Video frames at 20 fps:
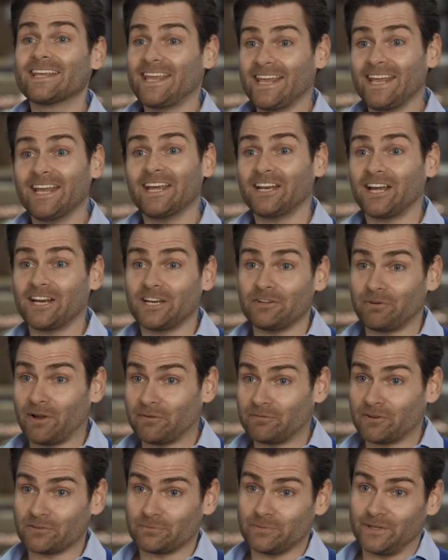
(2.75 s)
KN95
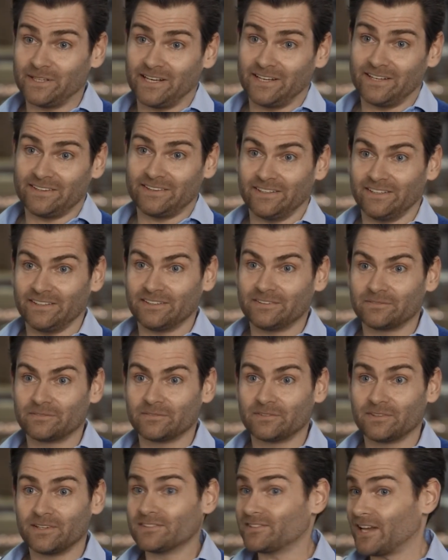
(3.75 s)
doesn't mean anything.
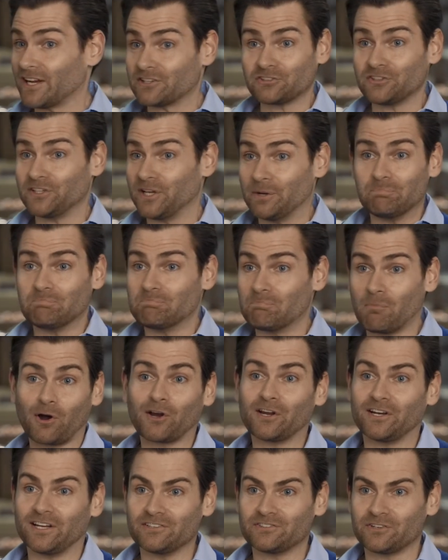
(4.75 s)
It's actually a
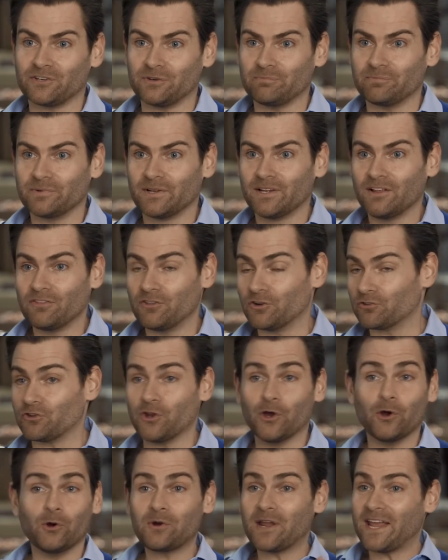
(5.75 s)
marketing term. There's
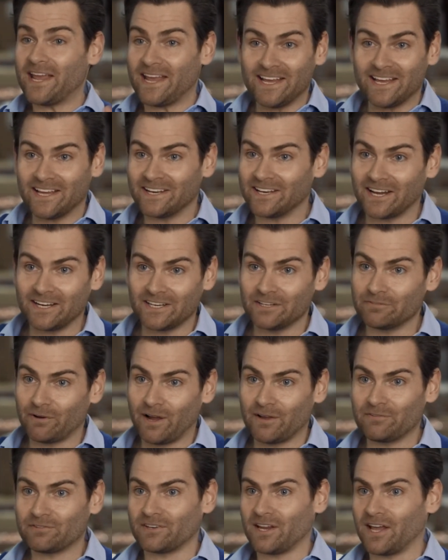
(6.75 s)
no
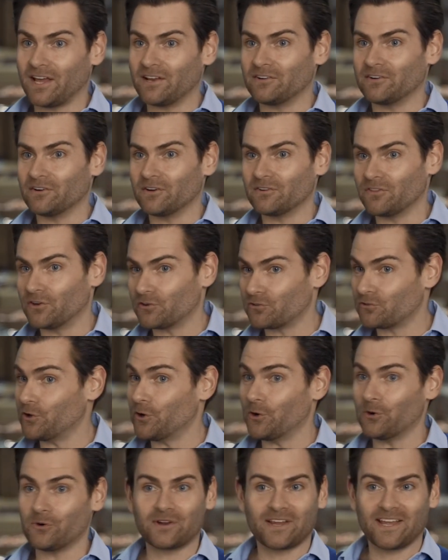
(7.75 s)
KN95 standard, there's
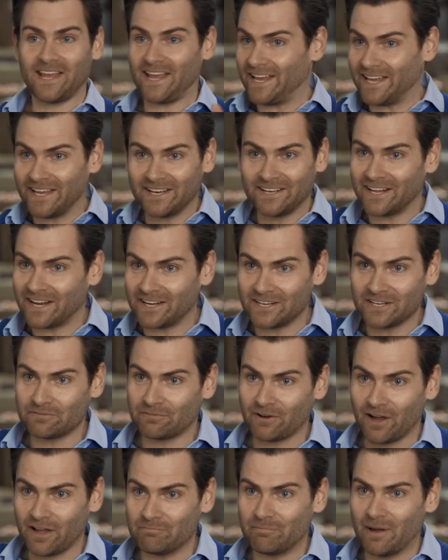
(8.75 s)
no
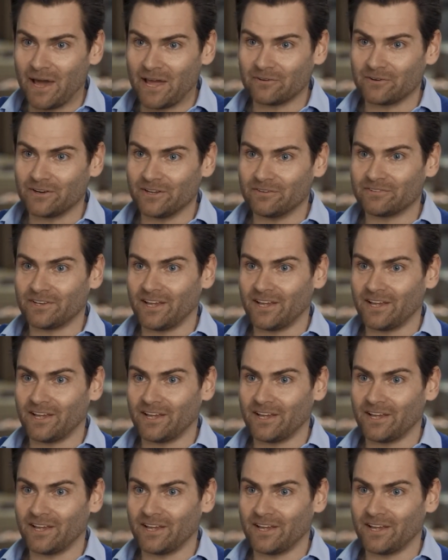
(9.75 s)
KN95 battery of